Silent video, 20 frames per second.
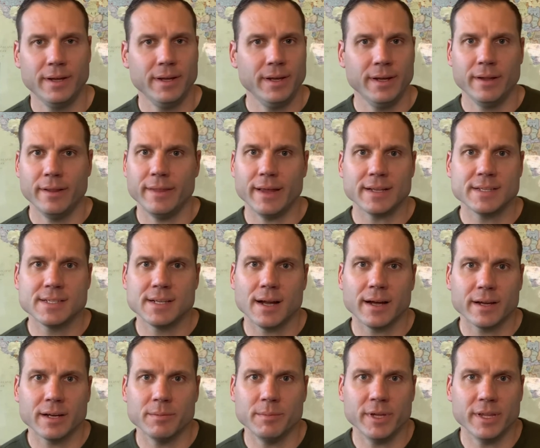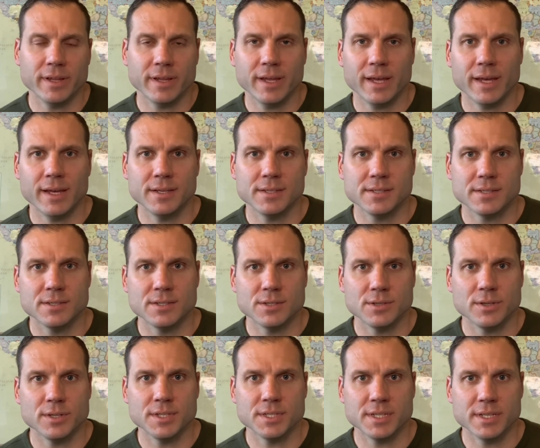that's not going to be the case as
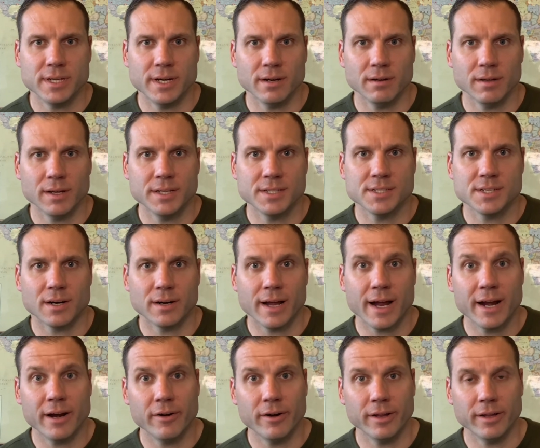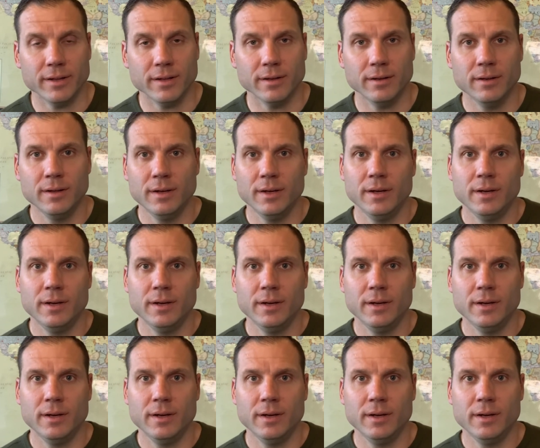soon as the airlines start hiring again.